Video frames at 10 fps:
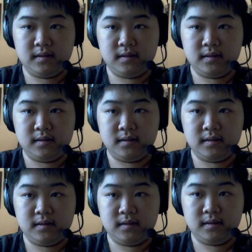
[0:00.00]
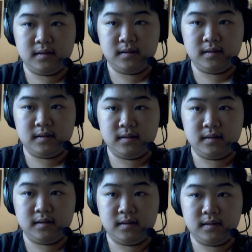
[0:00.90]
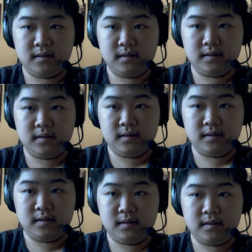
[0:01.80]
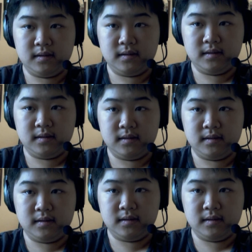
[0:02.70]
No one is speaking in this clip.